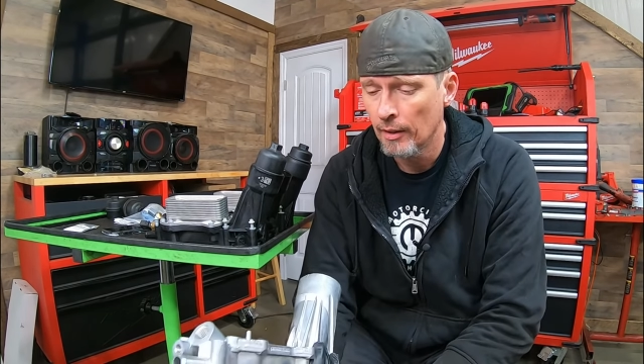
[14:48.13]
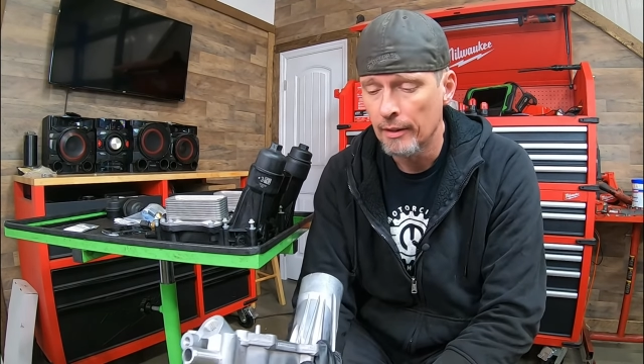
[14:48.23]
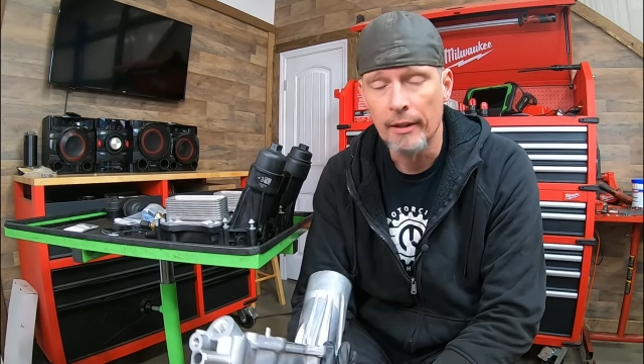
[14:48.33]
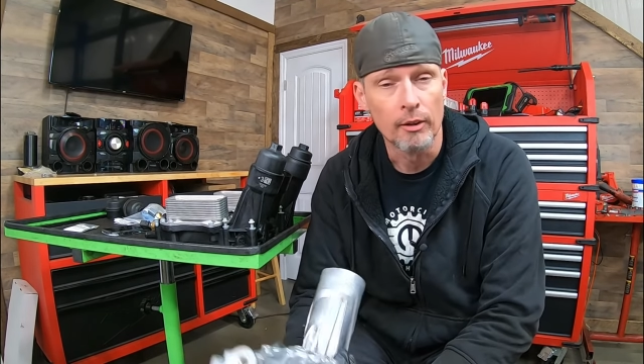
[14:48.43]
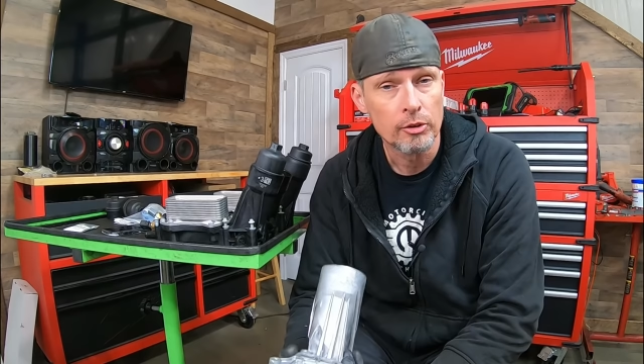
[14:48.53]

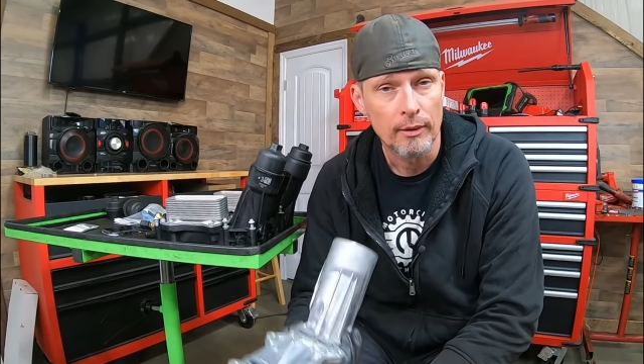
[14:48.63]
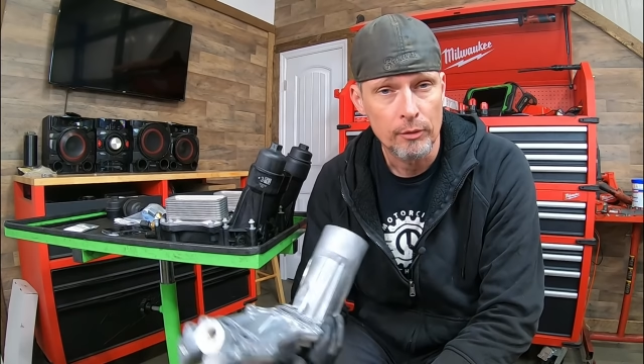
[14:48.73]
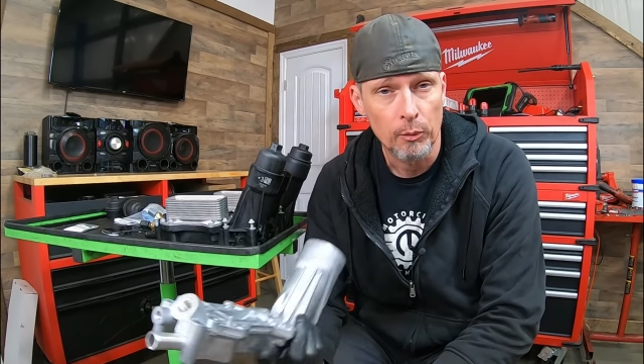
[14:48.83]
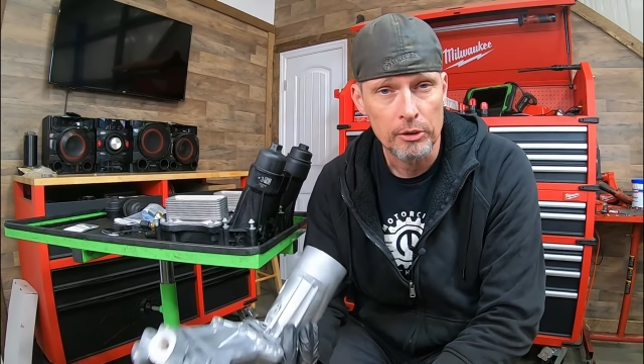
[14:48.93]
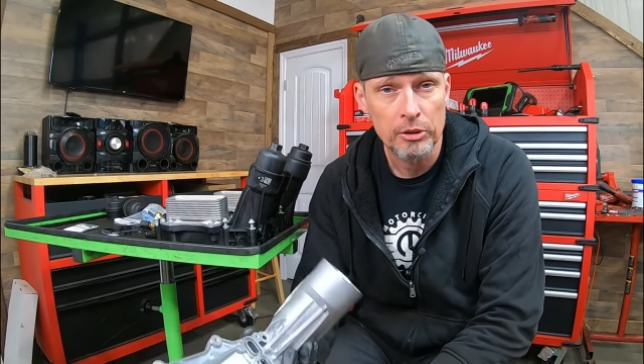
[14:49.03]
And also
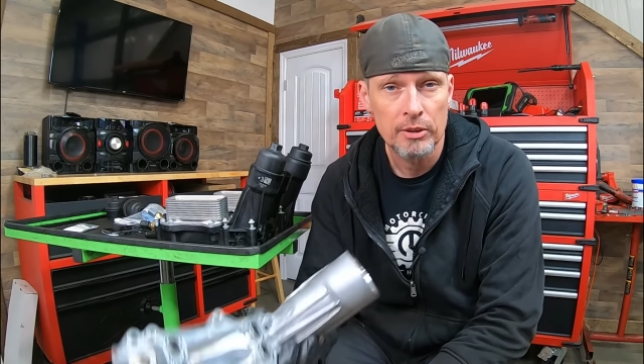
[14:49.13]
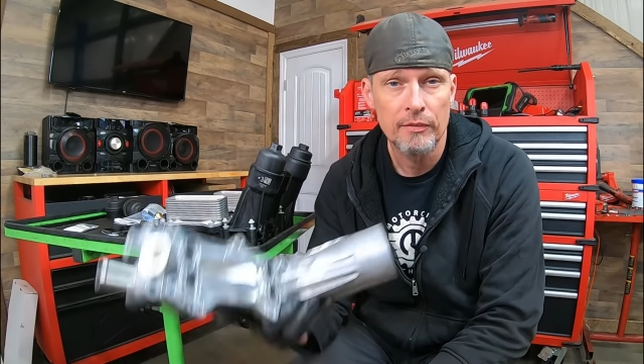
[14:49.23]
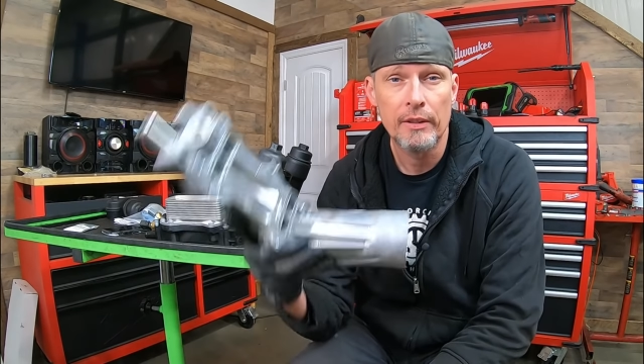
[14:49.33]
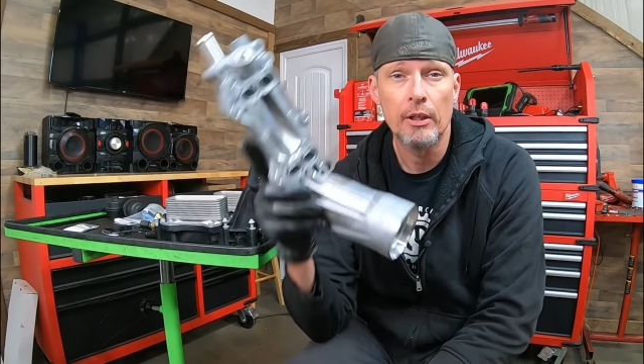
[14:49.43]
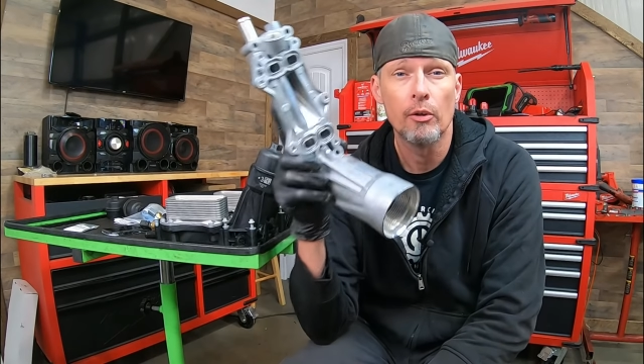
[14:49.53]
after watching this
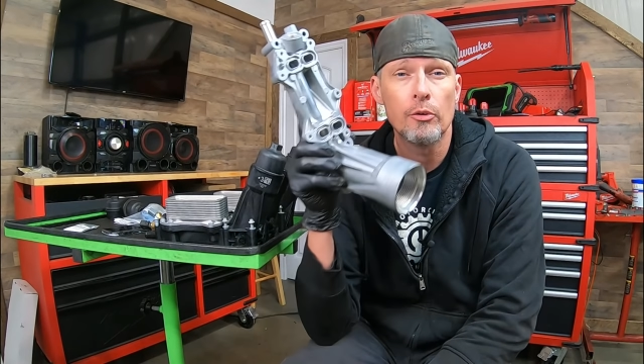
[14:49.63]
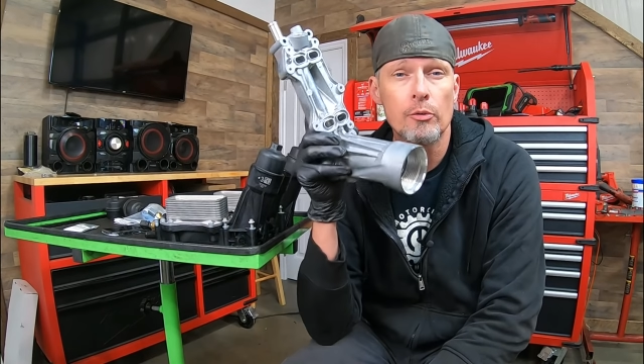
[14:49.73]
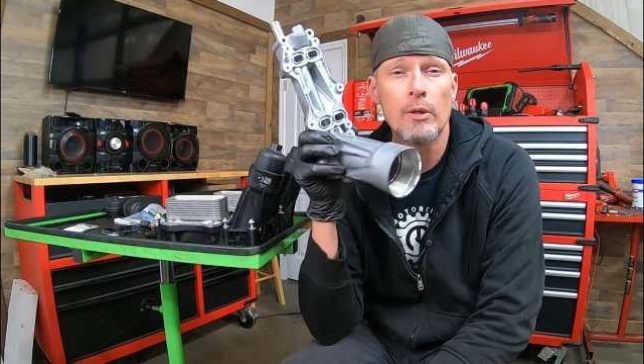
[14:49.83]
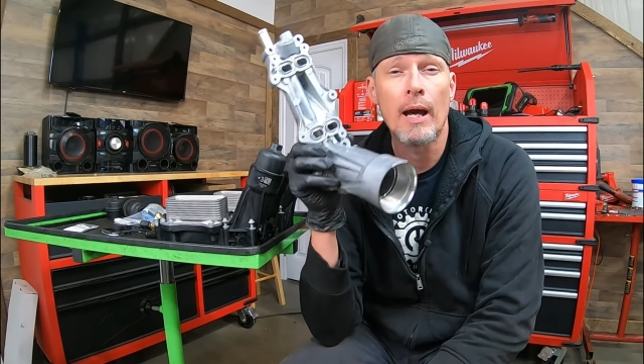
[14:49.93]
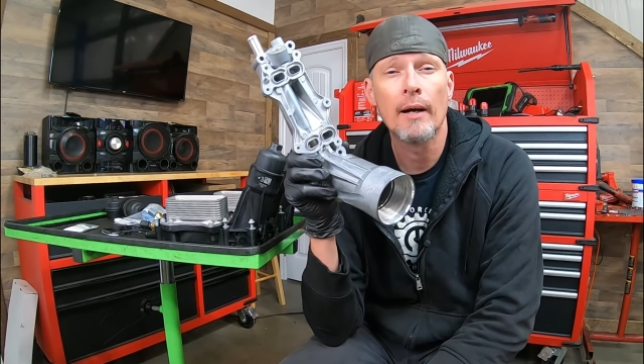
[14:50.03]
video, you
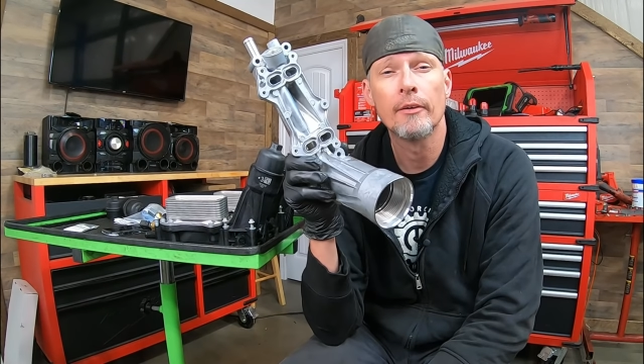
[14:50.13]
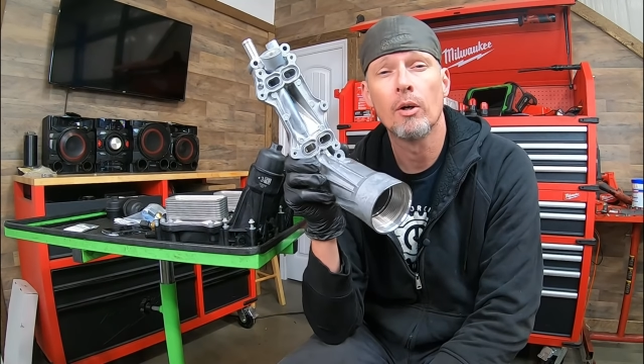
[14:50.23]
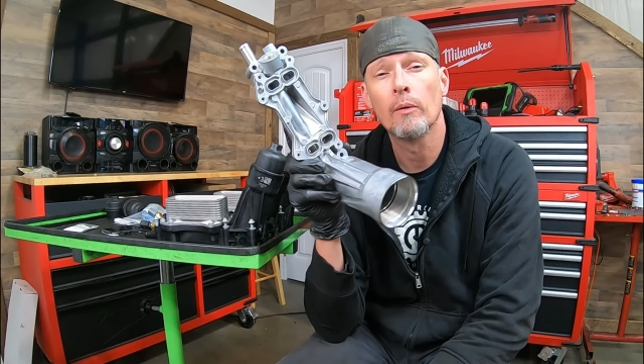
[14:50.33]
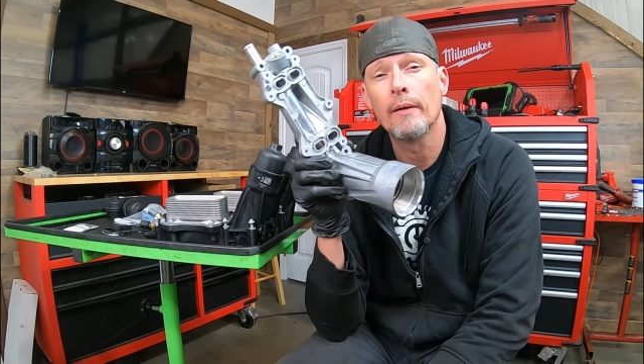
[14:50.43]
now know